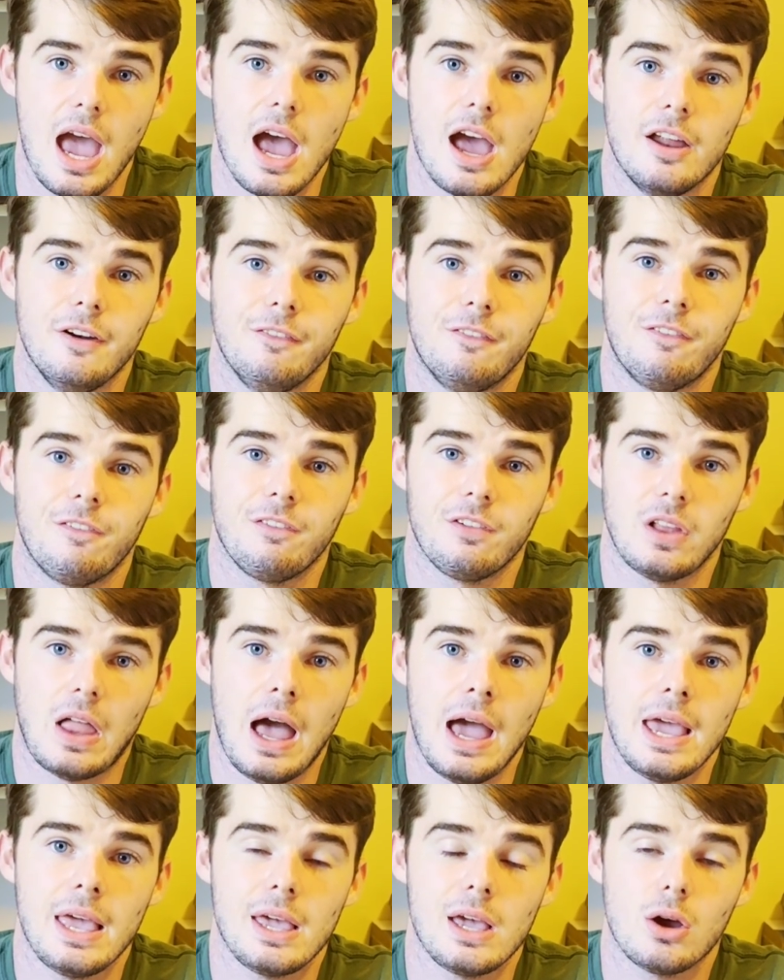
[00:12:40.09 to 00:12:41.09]
and
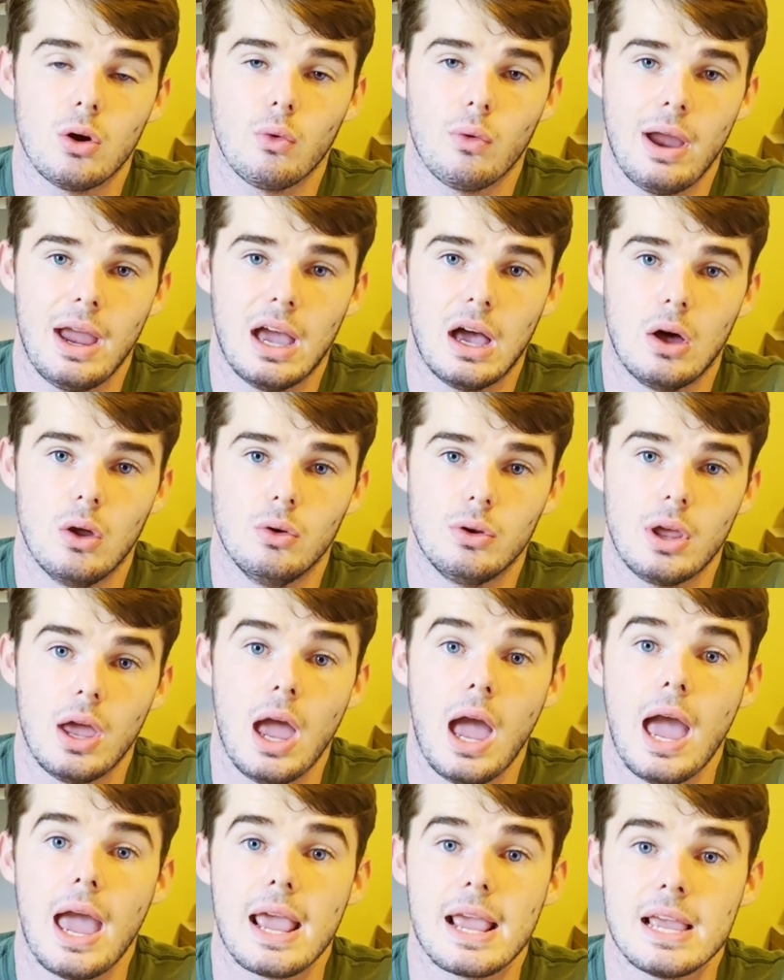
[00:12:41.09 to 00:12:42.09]
flying around
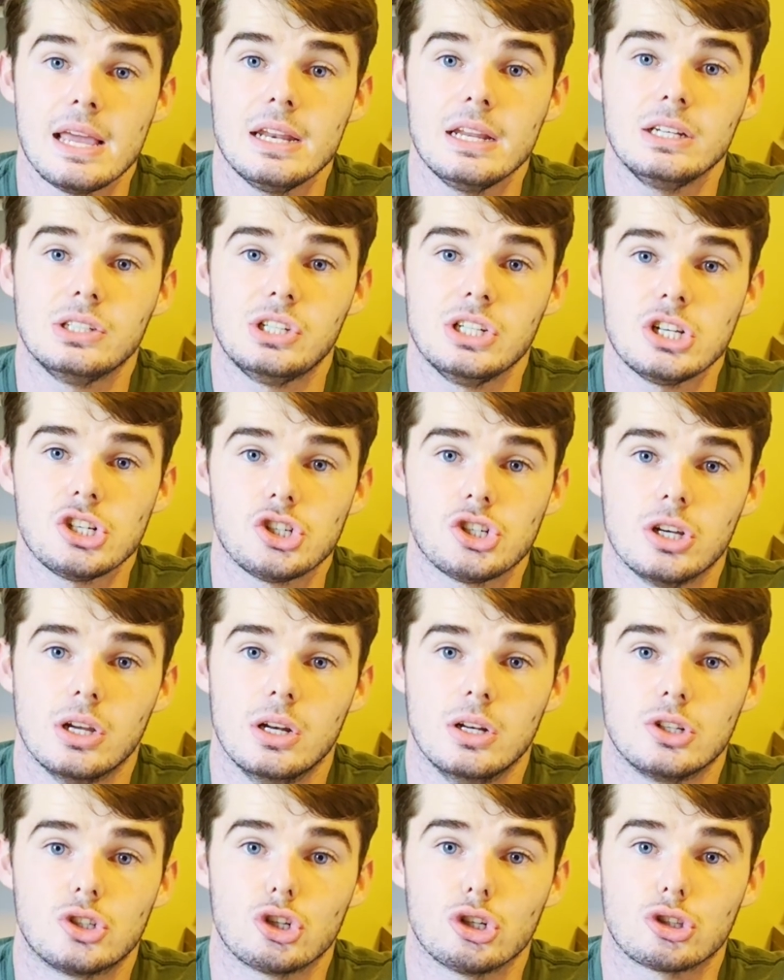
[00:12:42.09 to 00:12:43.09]
in
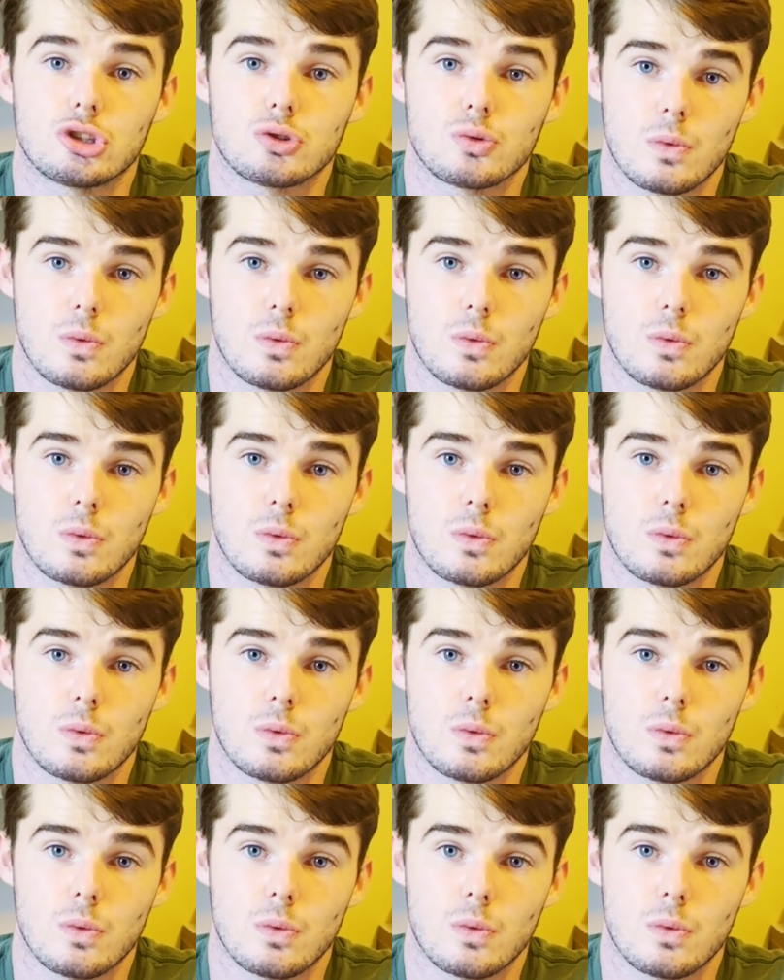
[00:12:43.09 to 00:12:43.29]
addition to